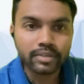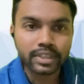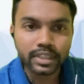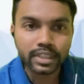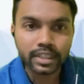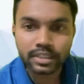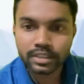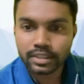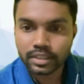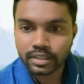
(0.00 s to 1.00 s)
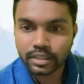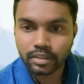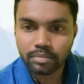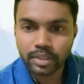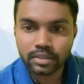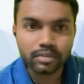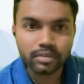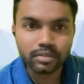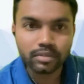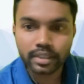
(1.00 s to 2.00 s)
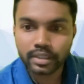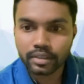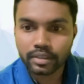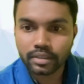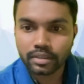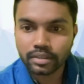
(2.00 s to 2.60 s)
I have changed it a little bit, so I